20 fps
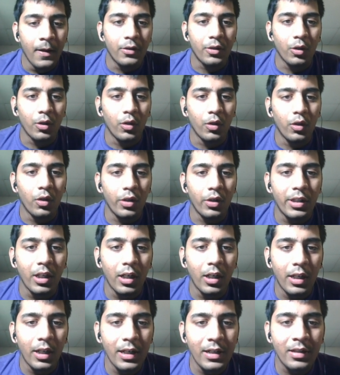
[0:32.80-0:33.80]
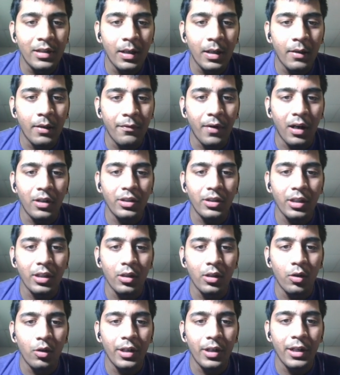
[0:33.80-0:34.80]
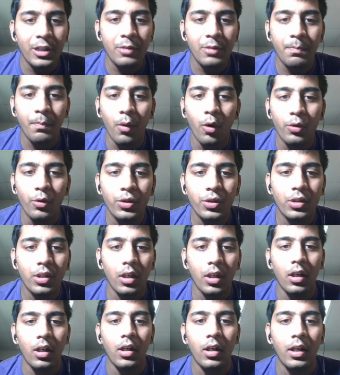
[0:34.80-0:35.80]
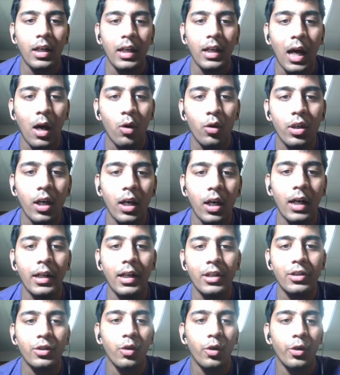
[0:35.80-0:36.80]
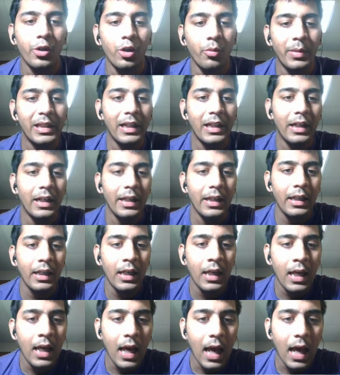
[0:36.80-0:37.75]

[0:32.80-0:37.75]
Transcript: So here is the function known as post cloud underscore humidity.